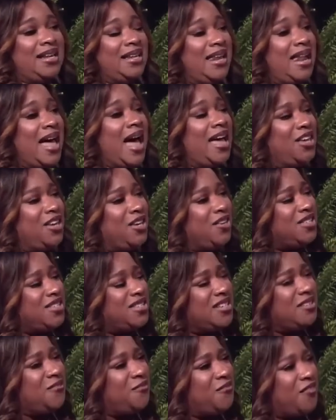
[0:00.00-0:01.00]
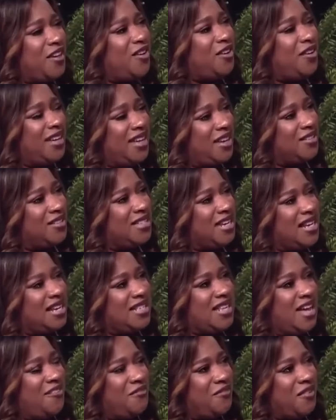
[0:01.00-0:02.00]
I used to feel guilty
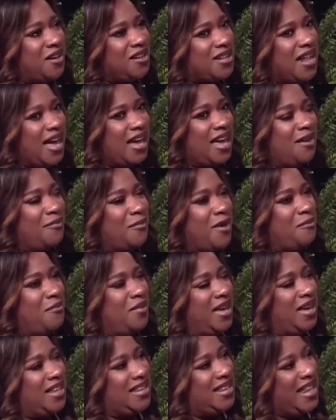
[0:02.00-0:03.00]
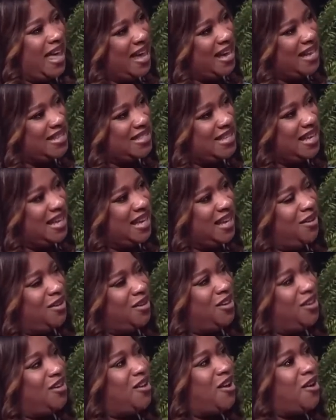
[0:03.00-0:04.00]
because I felt like, am I being lazy?
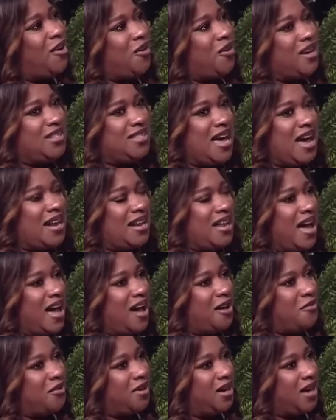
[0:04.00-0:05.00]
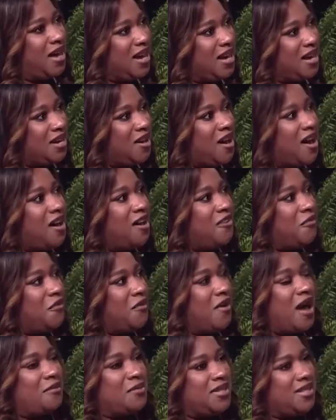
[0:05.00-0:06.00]
You know, because I would cut it off,
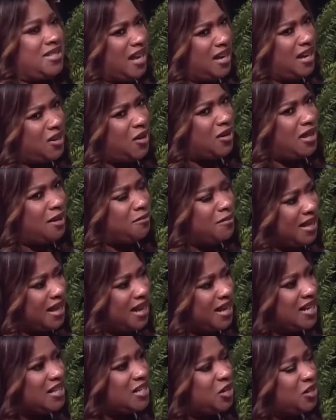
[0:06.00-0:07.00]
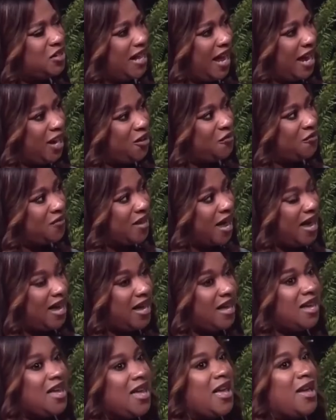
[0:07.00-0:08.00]
or I would say, no, let me get a little later
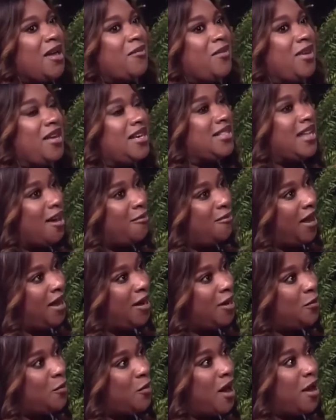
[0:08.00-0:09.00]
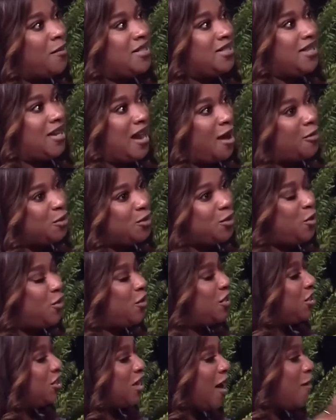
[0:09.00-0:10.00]
flight because I made a promise that I was
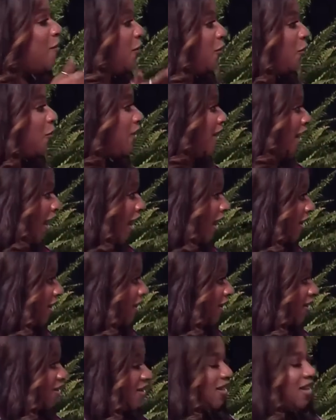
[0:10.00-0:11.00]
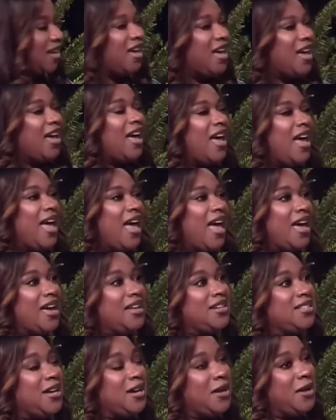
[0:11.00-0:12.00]
going shopping with Nana.
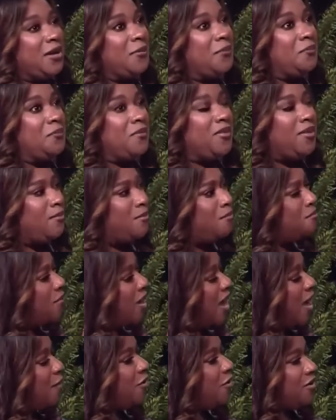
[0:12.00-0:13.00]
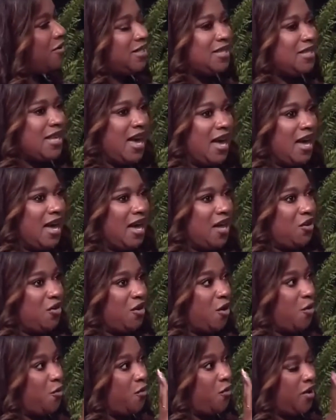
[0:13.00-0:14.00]
And Mama would say, you
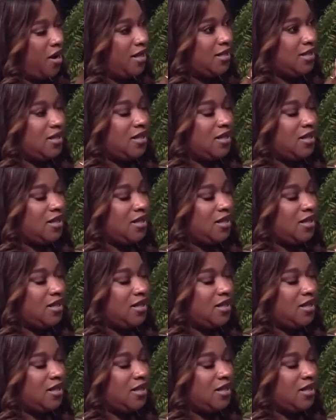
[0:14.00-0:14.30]
know, once...